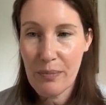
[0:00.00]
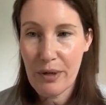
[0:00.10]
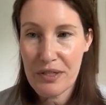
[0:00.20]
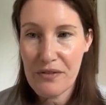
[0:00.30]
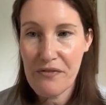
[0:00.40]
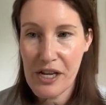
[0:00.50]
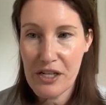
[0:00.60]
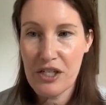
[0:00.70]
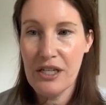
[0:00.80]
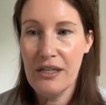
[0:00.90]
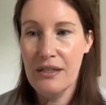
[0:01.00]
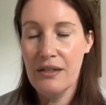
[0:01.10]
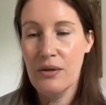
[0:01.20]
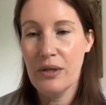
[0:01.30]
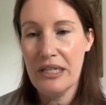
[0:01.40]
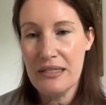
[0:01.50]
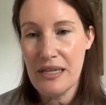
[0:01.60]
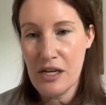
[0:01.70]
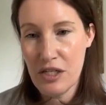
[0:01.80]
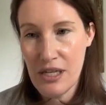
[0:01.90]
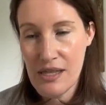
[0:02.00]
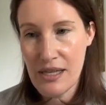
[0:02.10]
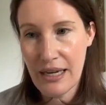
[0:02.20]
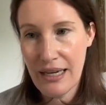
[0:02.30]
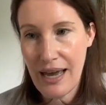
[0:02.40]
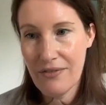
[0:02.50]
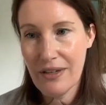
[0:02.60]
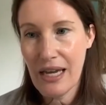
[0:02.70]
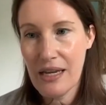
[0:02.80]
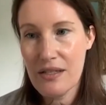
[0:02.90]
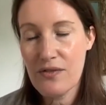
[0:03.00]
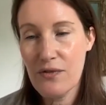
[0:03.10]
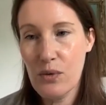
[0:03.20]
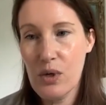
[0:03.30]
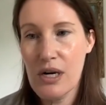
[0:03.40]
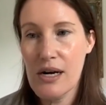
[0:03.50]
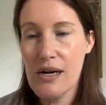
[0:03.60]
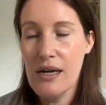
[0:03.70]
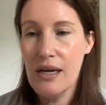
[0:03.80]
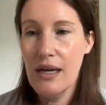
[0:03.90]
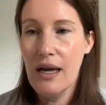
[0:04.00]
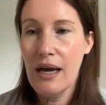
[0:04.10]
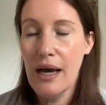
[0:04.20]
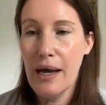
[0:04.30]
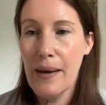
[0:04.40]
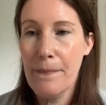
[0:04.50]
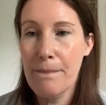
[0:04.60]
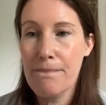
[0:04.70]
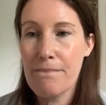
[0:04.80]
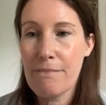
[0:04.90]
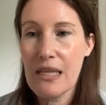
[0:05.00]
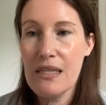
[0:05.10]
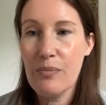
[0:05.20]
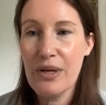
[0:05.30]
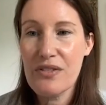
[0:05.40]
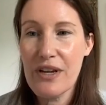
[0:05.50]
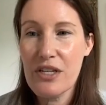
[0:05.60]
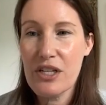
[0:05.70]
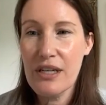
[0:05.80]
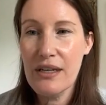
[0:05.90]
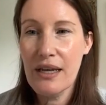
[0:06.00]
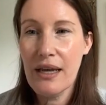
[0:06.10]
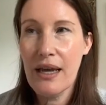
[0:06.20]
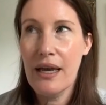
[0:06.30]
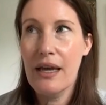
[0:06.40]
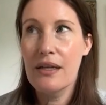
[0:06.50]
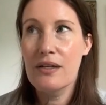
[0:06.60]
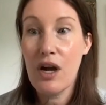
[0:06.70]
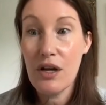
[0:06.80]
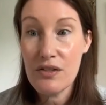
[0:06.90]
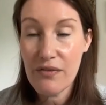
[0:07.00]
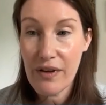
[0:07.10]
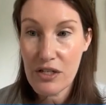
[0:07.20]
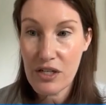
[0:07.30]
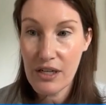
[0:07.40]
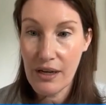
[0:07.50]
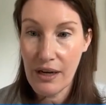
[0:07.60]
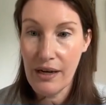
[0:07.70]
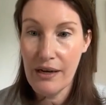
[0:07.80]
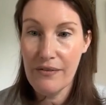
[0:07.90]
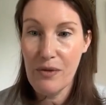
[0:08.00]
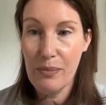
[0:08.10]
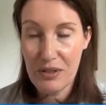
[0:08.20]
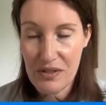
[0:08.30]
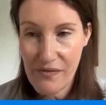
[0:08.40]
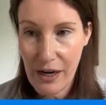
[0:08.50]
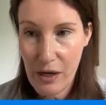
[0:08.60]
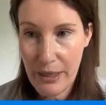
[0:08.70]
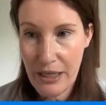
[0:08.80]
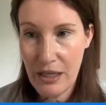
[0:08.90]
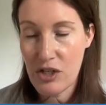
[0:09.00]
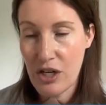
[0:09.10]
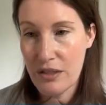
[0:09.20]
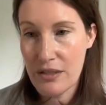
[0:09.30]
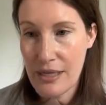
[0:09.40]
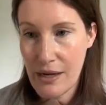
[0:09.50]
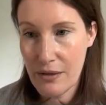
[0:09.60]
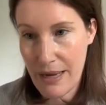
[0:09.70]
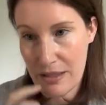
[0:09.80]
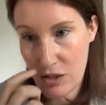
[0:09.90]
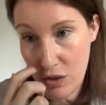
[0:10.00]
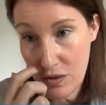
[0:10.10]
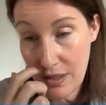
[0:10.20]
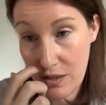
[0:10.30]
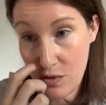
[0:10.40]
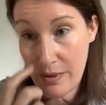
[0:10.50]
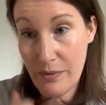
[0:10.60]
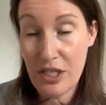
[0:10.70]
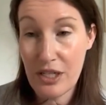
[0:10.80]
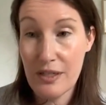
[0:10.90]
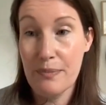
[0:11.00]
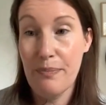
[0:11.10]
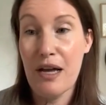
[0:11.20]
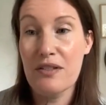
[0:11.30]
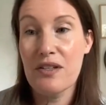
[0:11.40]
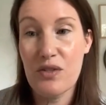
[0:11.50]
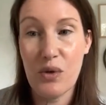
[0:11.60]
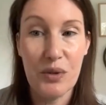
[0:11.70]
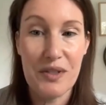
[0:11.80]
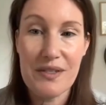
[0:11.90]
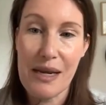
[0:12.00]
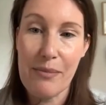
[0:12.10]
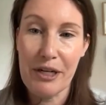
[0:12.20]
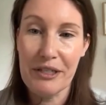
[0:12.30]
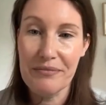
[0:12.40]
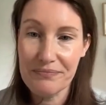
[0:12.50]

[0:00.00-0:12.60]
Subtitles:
preservation organization that advocates for the preservation and conservation of the built environment in Charlestown, Massachusetts, which is Boston's oldest neighborhood.